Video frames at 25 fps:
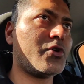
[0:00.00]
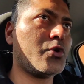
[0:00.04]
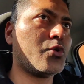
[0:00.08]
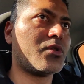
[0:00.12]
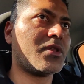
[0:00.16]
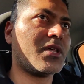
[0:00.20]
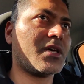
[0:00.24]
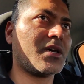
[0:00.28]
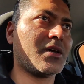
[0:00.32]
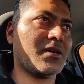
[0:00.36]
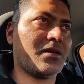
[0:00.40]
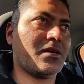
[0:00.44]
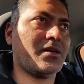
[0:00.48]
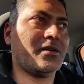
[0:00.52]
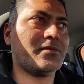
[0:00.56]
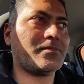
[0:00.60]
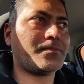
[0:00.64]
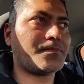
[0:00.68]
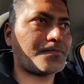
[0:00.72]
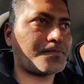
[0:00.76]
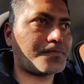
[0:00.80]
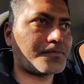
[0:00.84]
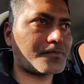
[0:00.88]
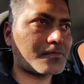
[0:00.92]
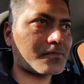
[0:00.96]
using
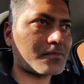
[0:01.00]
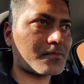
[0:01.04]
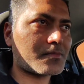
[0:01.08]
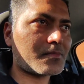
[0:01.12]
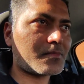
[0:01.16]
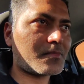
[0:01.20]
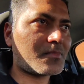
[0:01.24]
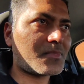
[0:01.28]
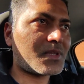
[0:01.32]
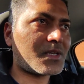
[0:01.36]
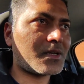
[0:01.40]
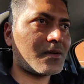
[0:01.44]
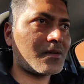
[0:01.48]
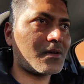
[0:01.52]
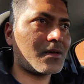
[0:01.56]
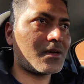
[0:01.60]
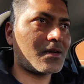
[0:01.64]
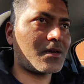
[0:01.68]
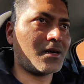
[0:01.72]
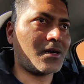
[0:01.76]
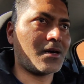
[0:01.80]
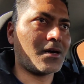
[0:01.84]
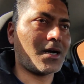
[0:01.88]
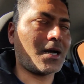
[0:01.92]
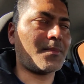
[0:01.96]

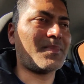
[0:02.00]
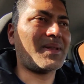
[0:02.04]
uh, uh,